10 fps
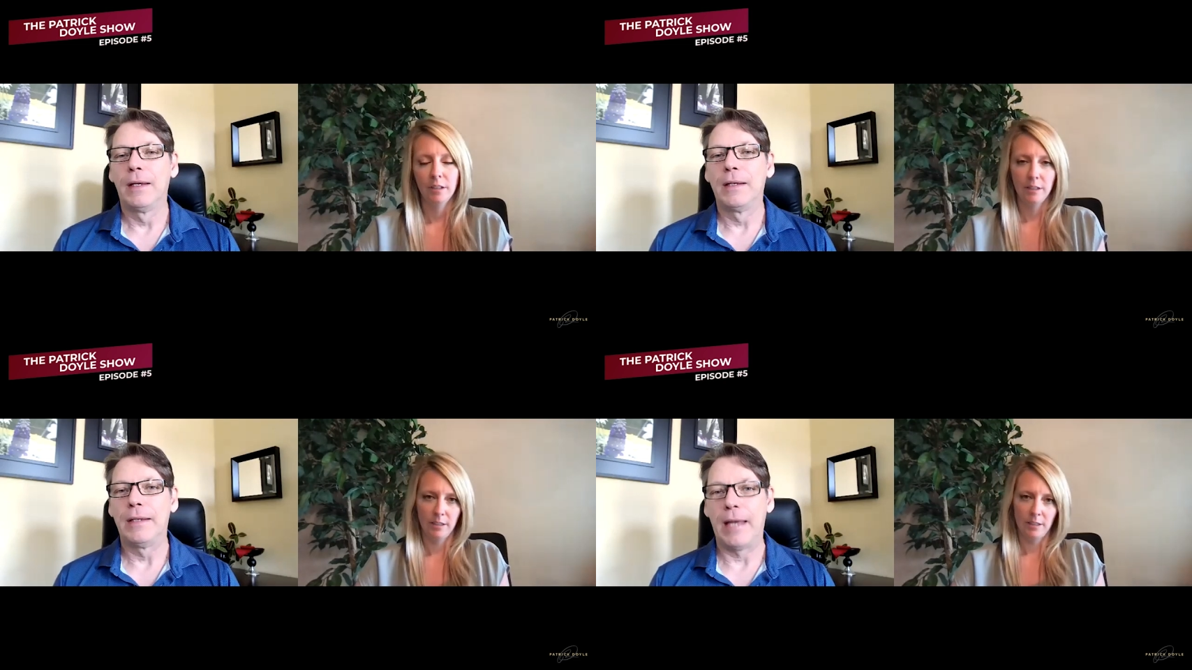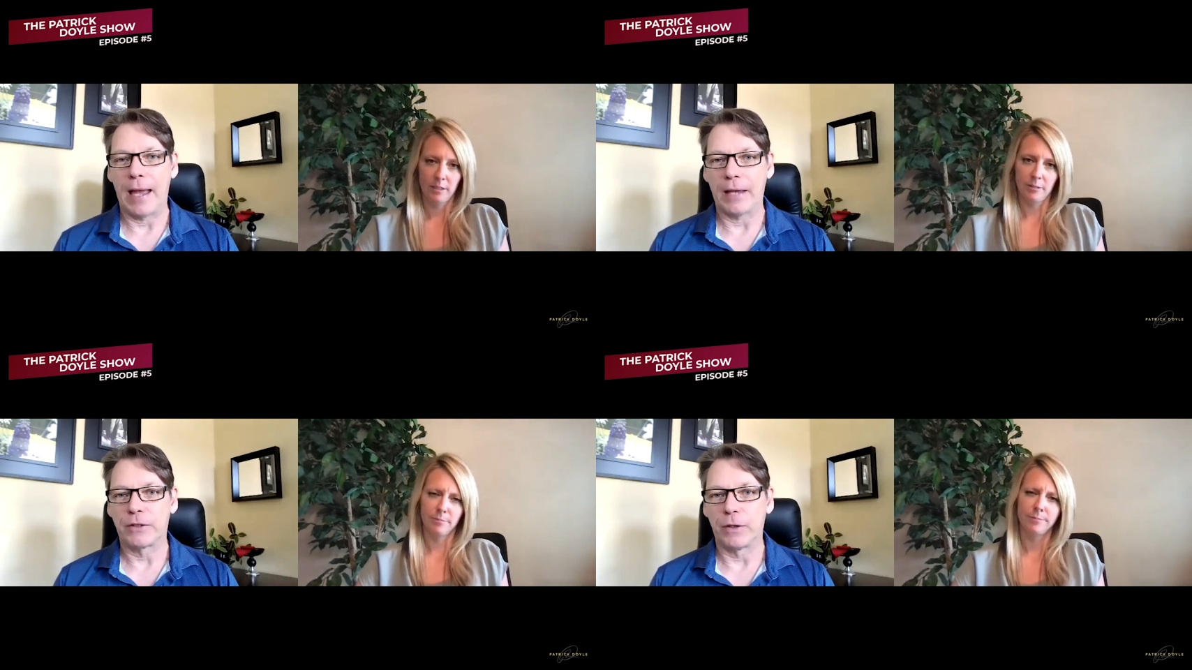
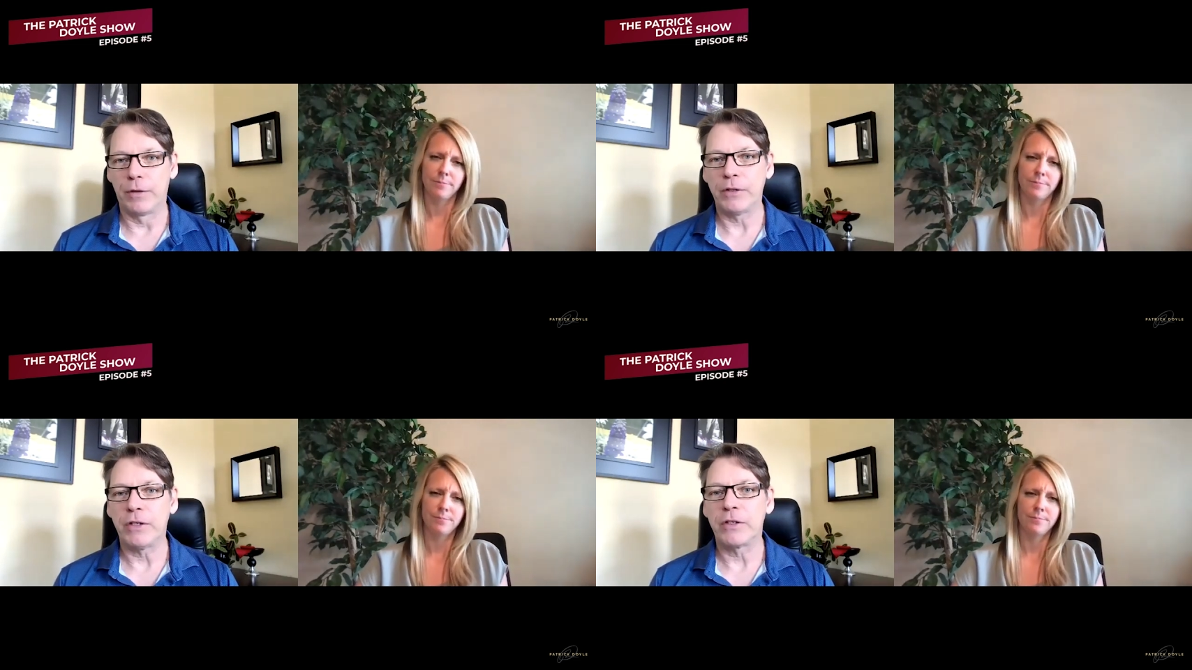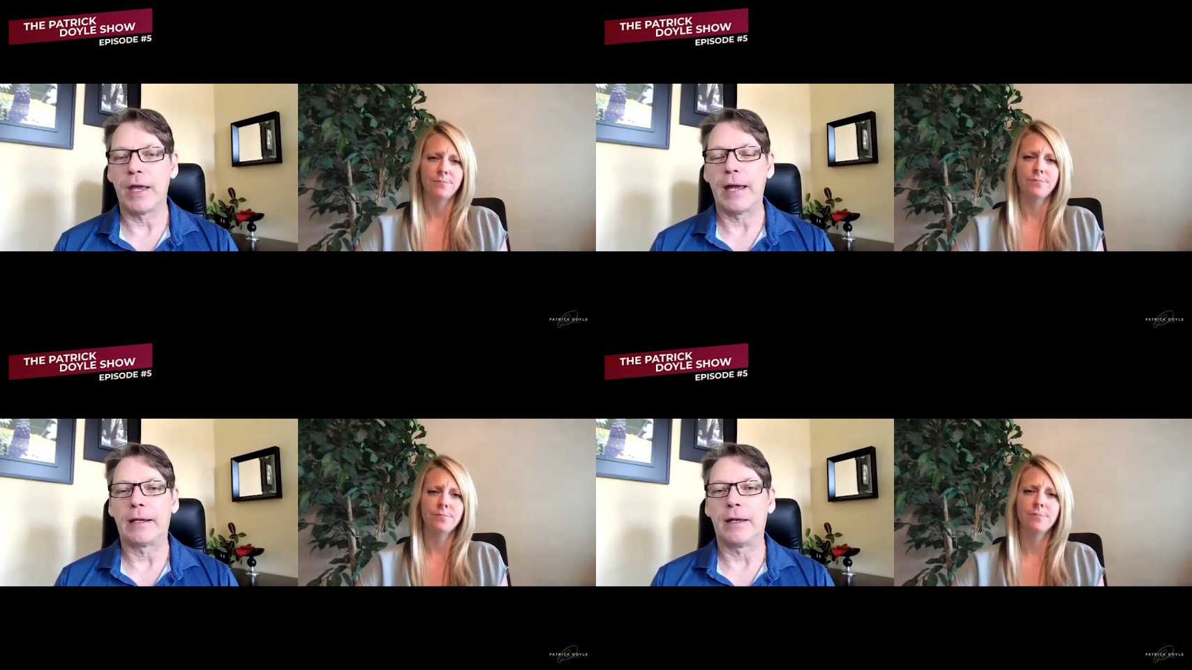Speaker 1: Yeah. So this is
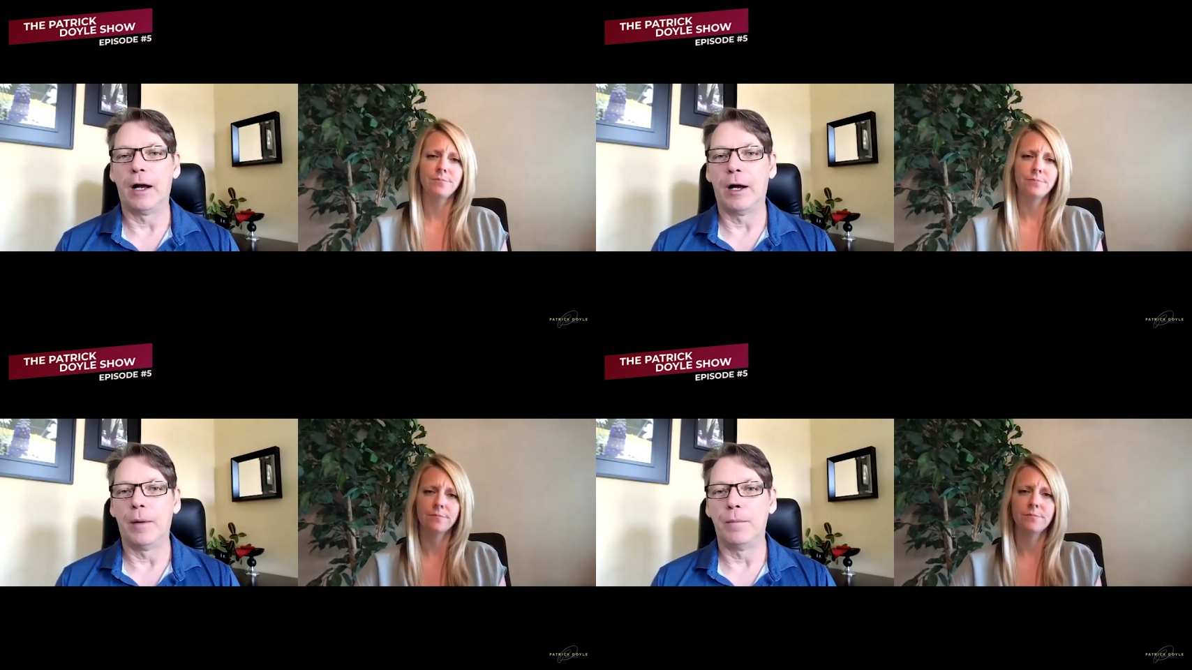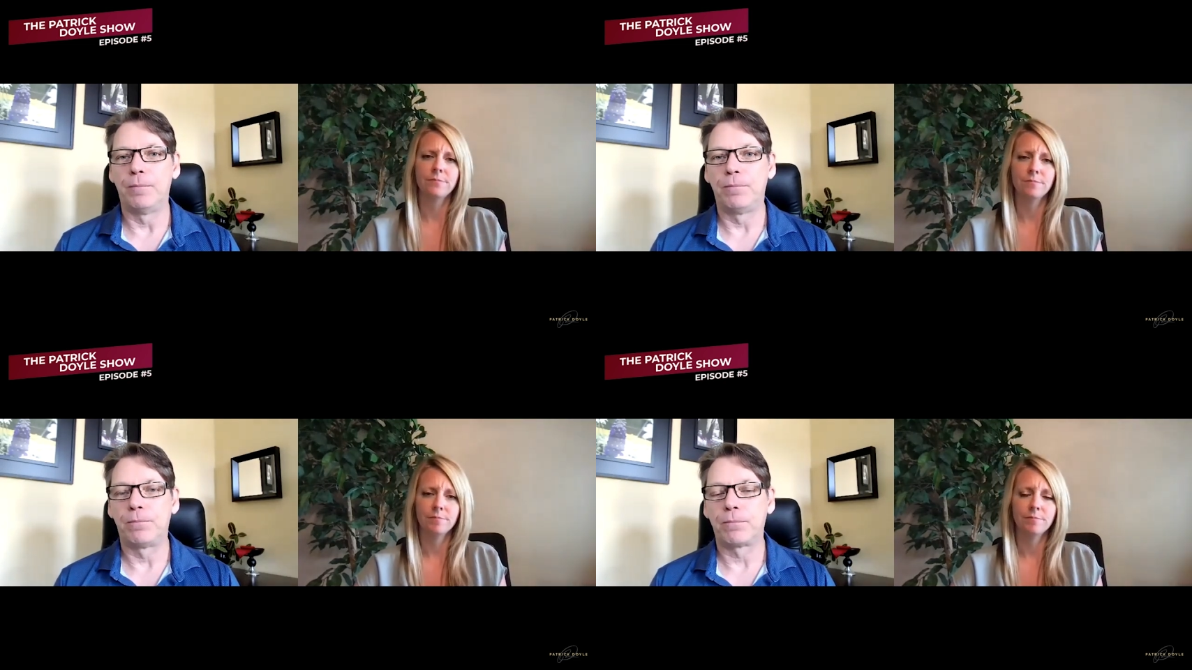like um,